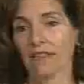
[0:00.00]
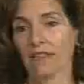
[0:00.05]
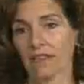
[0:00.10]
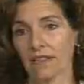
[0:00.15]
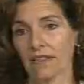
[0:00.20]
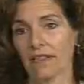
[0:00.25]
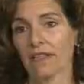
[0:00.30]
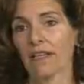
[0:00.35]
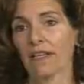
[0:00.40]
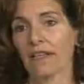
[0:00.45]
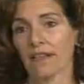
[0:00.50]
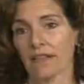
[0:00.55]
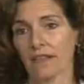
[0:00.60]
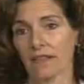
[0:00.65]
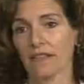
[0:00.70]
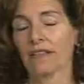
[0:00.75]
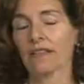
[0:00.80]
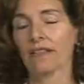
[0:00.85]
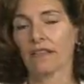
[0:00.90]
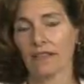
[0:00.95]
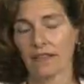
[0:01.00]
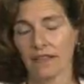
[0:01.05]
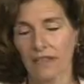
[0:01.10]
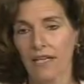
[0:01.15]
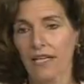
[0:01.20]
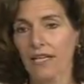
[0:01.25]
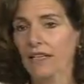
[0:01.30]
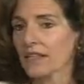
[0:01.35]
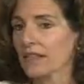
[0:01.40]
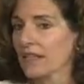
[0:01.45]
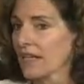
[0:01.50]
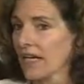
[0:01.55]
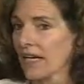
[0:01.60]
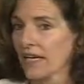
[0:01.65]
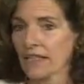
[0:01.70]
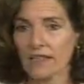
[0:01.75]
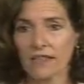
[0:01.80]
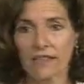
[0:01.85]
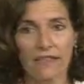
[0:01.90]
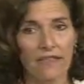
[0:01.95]
They can deal with it in a more
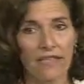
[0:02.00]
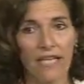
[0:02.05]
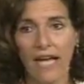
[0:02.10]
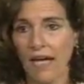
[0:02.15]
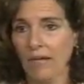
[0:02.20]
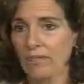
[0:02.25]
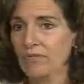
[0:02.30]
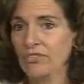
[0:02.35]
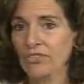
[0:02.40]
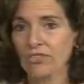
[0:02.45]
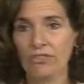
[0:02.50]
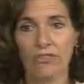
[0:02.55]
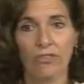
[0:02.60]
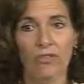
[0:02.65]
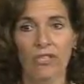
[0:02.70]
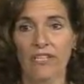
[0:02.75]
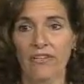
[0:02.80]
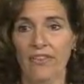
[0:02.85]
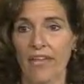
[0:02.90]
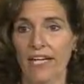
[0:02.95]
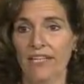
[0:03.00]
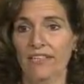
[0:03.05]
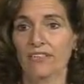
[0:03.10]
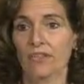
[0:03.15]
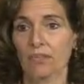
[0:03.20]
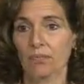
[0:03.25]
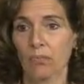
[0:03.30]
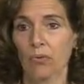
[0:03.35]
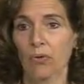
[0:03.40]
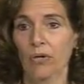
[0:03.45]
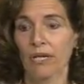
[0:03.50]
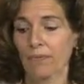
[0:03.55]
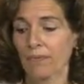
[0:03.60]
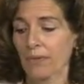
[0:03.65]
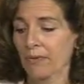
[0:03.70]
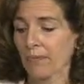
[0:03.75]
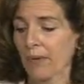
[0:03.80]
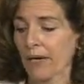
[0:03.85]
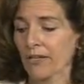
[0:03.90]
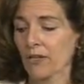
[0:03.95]
intelligent way. Absolutely, that's the point. I
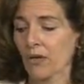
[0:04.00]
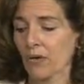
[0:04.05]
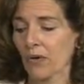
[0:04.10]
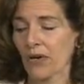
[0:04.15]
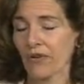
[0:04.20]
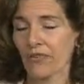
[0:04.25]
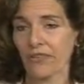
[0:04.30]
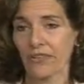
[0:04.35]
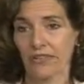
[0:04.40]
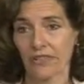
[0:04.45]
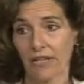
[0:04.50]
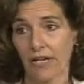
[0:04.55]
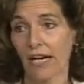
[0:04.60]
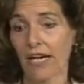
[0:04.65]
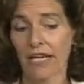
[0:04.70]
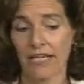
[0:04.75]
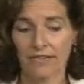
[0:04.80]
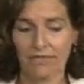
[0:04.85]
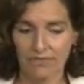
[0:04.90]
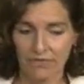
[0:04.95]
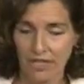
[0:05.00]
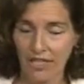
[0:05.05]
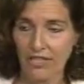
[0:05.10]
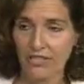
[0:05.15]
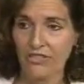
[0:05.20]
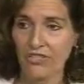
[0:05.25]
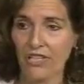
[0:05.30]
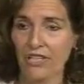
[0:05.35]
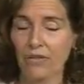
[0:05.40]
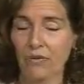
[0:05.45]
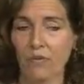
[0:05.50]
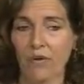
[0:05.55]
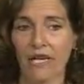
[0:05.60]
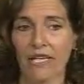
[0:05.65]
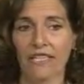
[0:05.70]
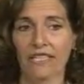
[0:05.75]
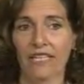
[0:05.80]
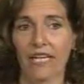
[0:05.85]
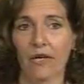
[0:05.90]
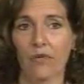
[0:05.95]
mean, my co-author and I, Jenny
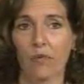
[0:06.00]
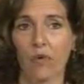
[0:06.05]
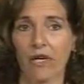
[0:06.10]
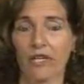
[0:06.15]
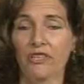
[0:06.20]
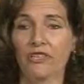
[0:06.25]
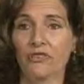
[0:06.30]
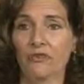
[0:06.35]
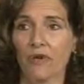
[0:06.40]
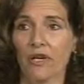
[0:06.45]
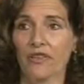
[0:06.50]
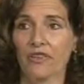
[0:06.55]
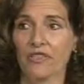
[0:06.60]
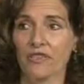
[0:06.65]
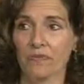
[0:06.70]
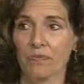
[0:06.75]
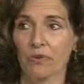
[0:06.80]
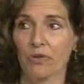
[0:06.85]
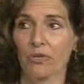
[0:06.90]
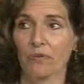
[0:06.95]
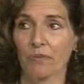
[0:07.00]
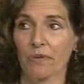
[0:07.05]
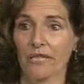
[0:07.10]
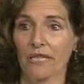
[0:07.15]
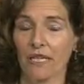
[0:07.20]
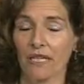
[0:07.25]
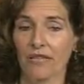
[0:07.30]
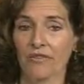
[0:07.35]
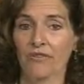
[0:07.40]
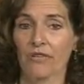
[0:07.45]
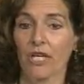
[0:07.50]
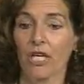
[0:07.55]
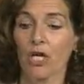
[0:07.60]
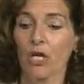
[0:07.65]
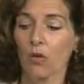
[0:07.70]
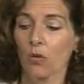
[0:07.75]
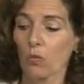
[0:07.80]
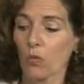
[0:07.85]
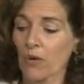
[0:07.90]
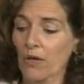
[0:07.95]
White, and I wanted to write this book because
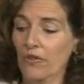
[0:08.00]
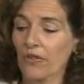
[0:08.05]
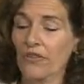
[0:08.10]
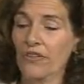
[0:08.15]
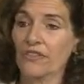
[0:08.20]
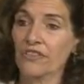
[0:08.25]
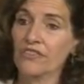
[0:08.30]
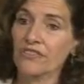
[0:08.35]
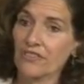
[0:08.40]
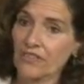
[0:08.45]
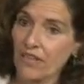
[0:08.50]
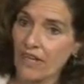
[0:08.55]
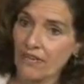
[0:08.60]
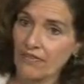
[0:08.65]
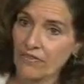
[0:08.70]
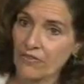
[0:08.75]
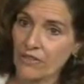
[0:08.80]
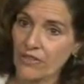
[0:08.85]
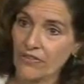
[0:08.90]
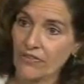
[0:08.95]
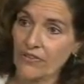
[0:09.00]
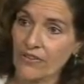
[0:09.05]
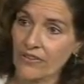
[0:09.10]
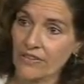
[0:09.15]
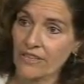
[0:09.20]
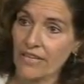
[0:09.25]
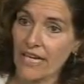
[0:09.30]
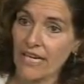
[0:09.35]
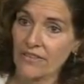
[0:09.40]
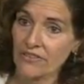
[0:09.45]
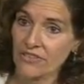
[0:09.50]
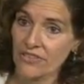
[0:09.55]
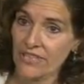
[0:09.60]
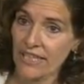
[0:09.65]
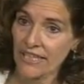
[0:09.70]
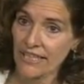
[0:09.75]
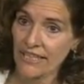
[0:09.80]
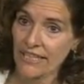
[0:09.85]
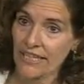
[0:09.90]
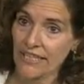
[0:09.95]
with the discoveries in the last
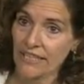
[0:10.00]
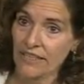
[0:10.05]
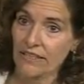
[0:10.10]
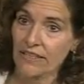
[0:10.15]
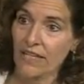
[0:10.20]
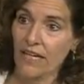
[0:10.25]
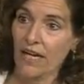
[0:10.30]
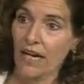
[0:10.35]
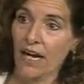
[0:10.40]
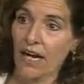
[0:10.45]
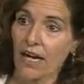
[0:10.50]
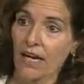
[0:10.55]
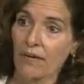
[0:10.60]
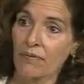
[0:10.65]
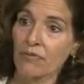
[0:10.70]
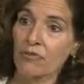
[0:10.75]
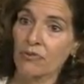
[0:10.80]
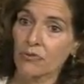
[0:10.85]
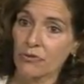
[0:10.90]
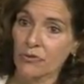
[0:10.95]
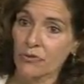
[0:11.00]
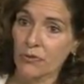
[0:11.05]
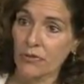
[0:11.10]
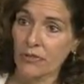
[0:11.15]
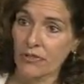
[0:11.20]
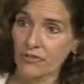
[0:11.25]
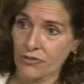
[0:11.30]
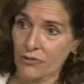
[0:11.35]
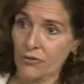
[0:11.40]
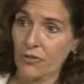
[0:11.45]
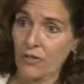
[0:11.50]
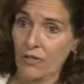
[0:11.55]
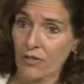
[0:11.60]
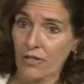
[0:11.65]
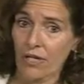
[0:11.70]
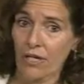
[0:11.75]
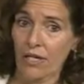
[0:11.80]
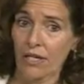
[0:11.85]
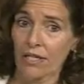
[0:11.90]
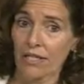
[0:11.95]
decade through
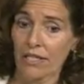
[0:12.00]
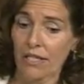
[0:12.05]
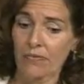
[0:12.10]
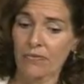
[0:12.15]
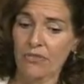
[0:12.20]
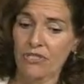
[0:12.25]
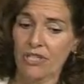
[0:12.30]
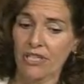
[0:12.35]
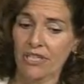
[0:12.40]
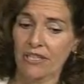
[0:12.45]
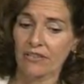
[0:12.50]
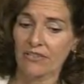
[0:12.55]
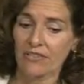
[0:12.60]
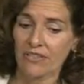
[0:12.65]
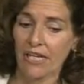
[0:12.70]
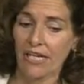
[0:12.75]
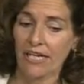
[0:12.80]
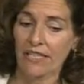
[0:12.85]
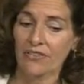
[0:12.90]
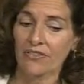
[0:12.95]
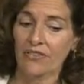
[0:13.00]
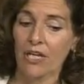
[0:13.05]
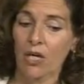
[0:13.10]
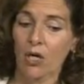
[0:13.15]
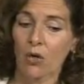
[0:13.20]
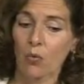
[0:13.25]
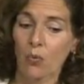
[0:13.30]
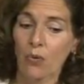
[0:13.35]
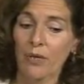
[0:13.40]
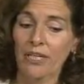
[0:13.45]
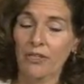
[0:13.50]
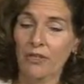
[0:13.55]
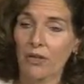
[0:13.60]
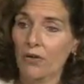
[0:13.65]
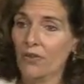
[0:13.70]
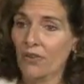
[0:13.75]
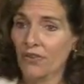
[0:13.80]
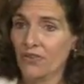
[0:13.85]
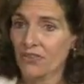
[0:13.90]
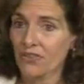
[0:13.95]
neuroimaging science, we
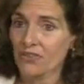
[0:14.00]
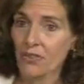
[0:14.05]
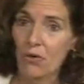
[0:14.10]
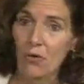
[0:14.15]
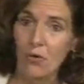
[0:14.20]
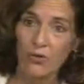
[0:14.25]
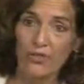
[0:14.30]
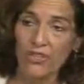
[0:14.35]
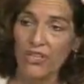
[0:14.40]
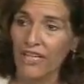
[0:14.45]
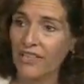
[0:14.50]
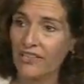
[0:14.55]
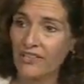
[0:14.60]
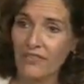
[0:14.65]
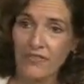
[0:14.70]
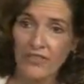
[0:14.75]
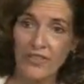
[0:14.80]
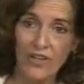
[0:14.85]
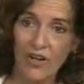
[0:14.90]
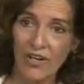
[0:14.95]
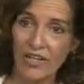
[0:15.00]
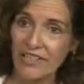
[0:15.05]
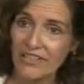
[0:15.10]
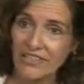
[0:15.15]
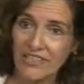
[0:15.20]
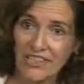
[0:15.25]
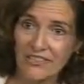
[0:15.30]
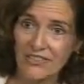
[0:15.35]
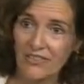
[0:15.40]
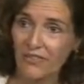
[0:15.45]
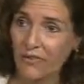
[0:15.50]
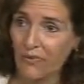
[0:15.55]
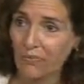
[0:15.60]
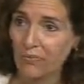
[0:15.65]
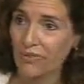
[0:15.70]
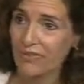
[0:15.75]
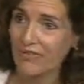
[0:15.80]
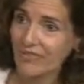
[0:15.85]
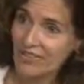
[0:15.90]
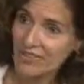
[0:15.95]
know that there's a whole change of the architecture of the
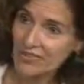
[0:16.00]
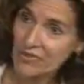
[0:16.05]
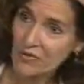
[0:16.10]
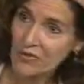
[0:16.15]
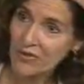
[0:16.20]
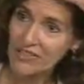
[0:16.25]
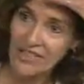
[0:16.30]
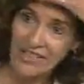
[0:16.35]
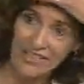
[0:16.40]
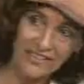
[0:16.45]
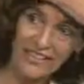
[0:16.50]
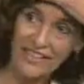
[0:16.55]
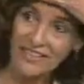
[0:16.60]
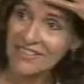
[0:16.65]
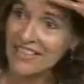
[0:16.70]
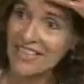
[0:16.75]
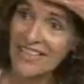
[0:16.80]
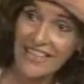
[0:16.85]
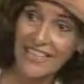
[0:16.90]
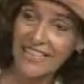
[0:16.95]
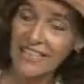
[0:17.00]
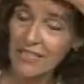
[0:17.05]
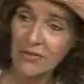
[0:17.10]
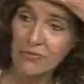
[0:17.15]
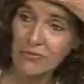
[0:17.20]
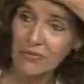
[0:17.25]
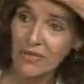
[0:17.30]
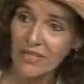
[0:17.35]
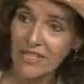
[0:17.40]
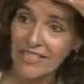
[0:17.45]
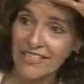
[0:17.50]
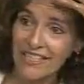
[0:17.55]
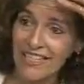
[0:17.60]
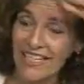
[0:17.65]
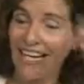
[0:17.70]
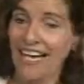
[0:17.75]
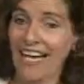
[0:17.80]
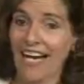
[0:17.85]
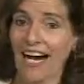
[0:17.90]
prefrontal cortex, the thinking brain,